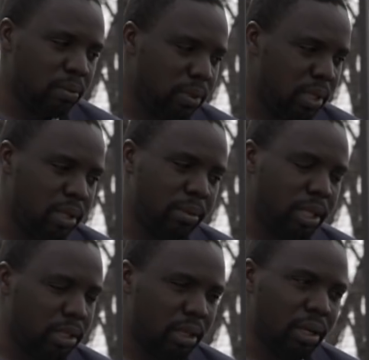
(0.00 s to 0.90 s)
we need a
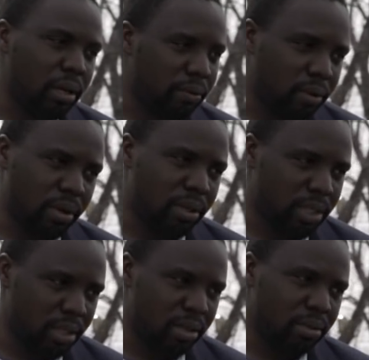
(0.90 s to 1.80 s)
better life for
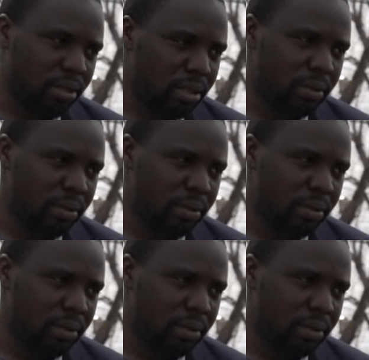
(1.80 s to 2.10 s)
ourselves.